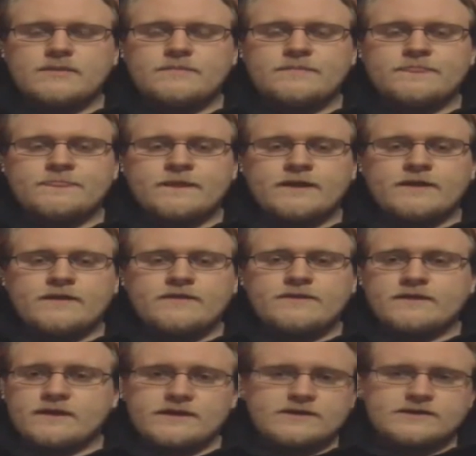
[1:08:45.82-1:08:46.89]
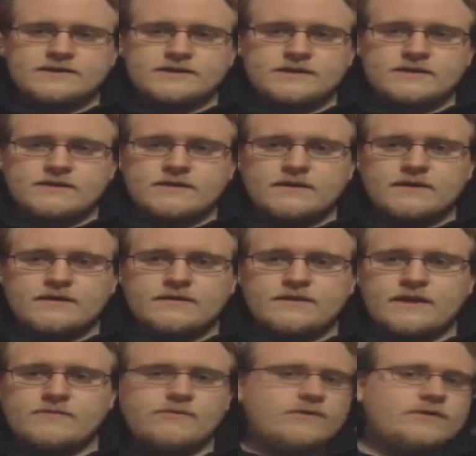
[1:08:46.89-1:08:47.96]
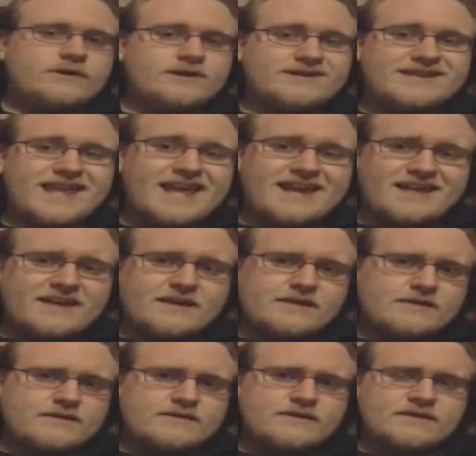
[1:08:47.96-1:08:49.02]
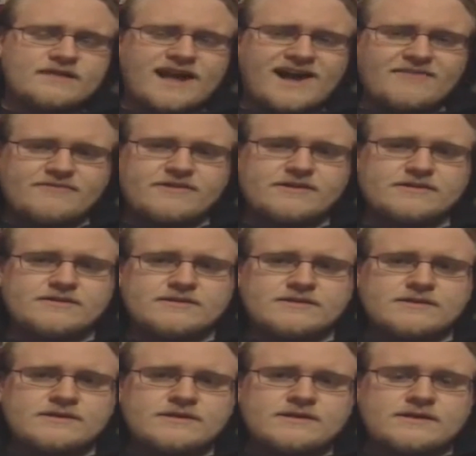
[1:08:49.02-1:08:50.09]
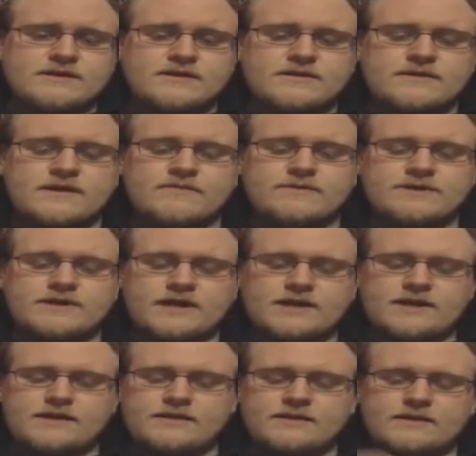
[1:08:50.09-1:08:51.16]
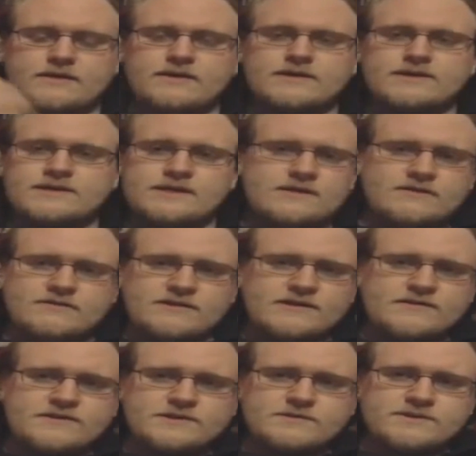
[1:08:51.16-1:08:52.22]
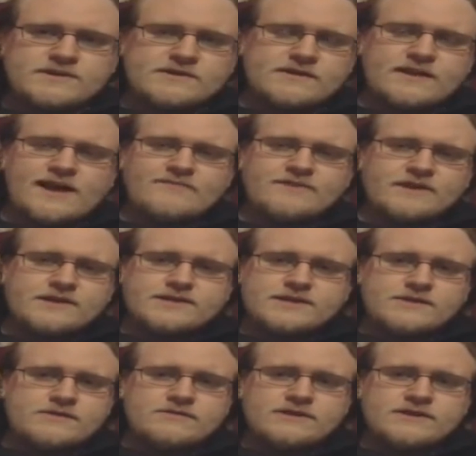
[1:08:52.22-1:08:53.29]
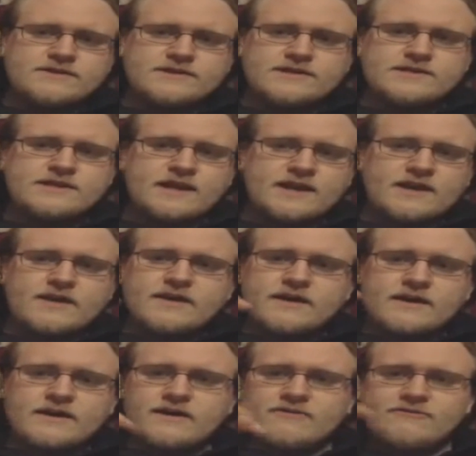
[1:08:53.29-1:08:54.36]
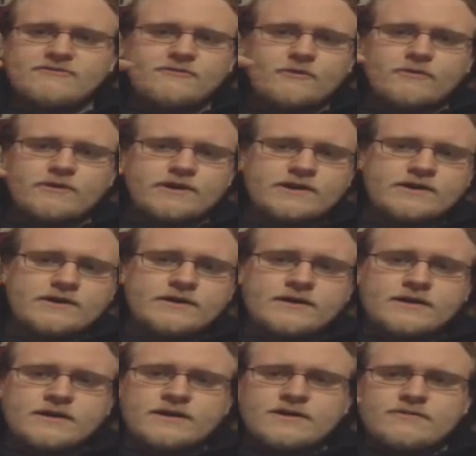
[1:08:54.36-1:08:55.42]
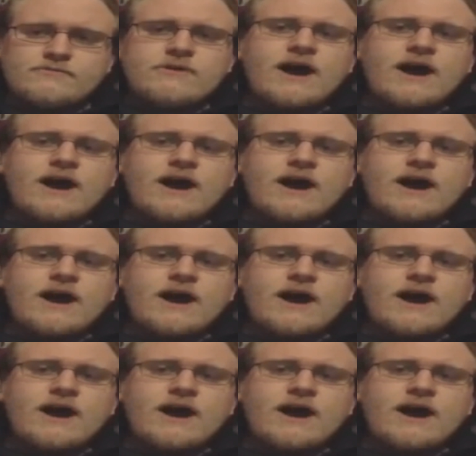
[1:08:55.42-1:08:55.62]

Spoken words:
Thing is, they weren't dating the lava. They were dating xenoliths within the lava. A xenolith is a foreign